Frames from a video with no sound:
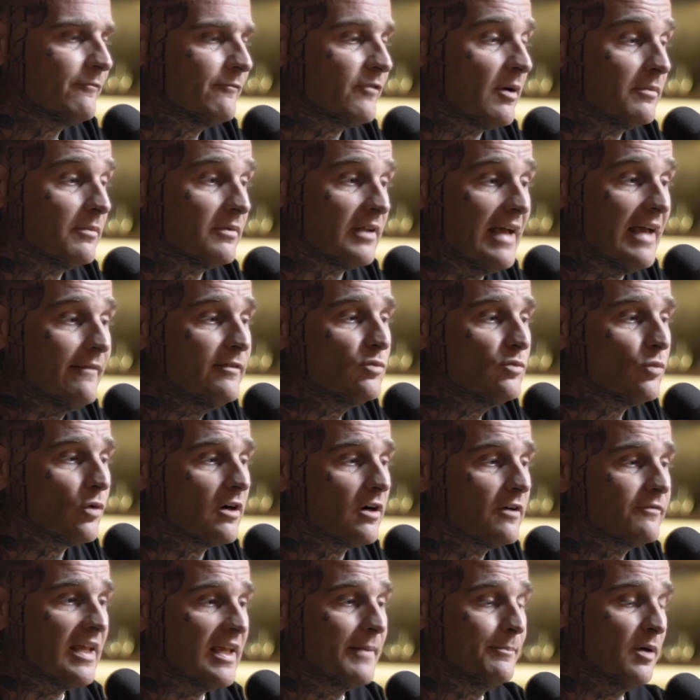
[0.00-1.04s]
From
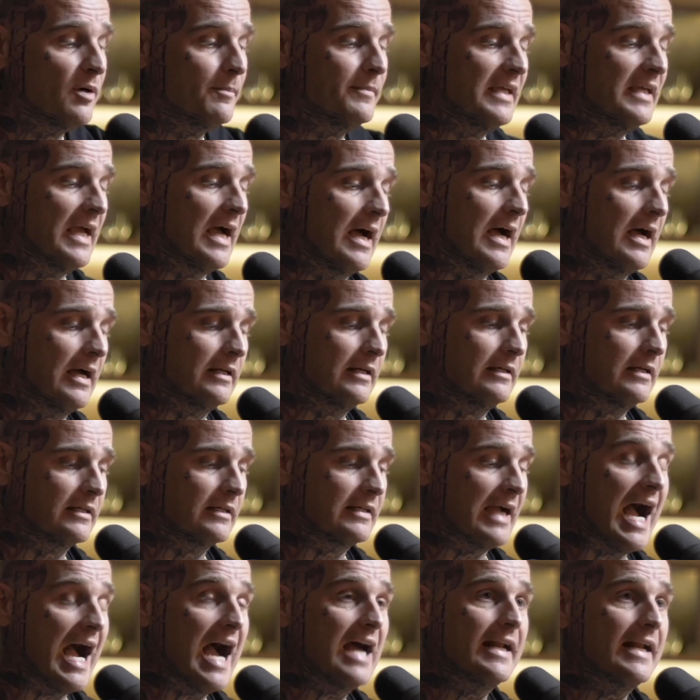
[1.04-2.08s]
Leavenworth, they put me on
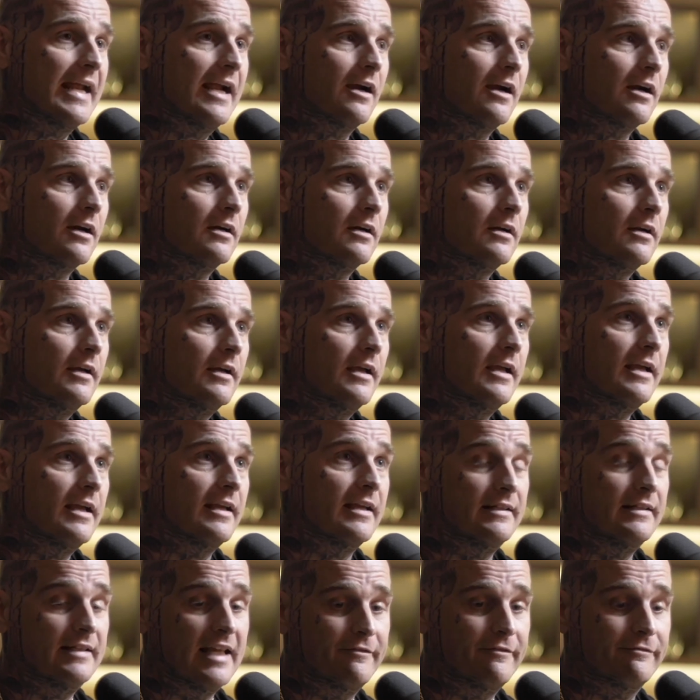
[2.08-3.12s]
Con Air
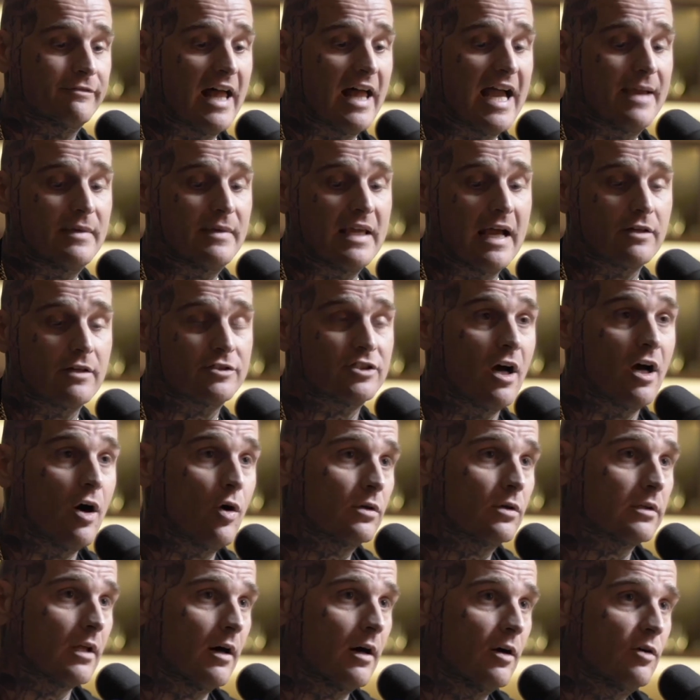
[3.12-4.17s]
and they fly me out to
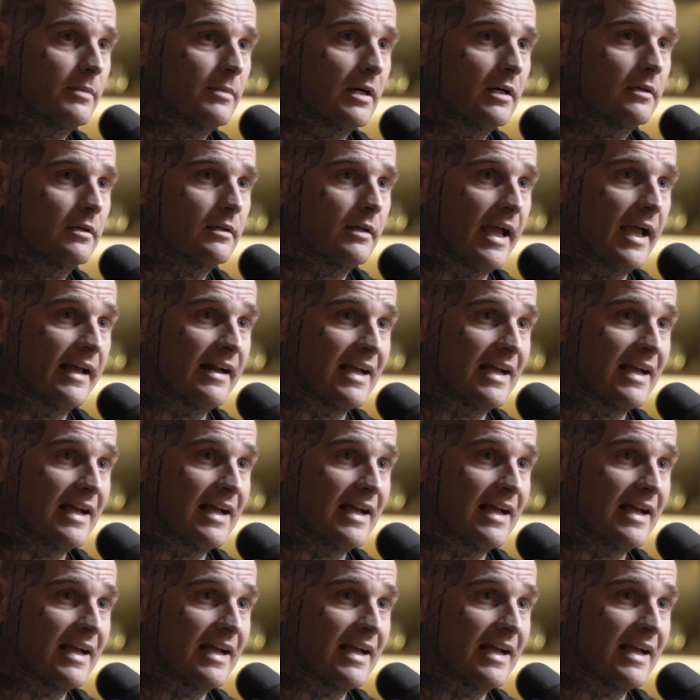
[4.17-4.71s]
Oklahoma,